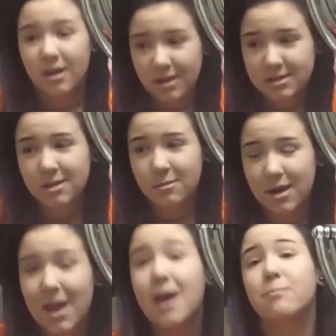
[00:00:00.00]
Exhibit
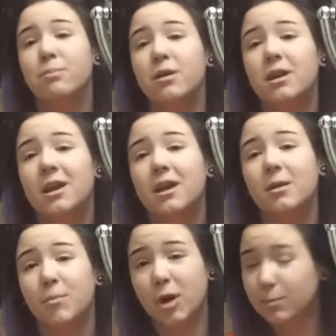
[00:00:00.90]
A,
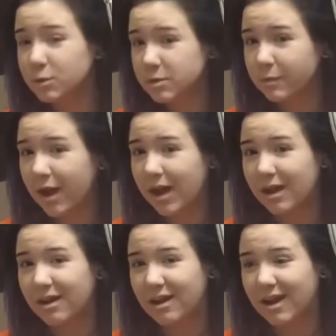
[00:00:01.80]
putting purple splat
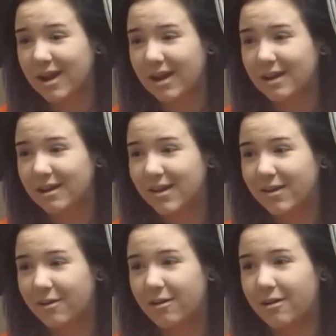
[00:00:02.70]
hair dye
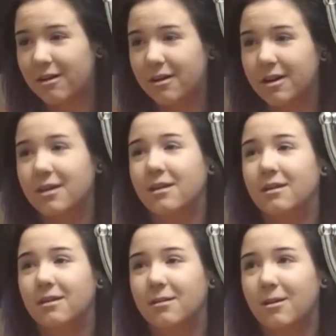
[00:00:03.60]

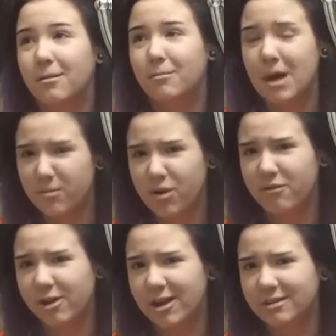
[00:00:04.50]
on my
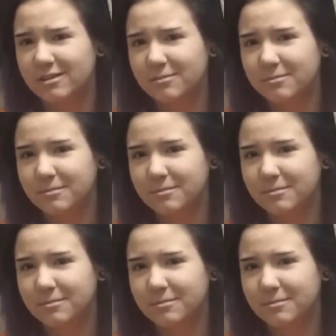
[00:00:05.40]
boyfriend,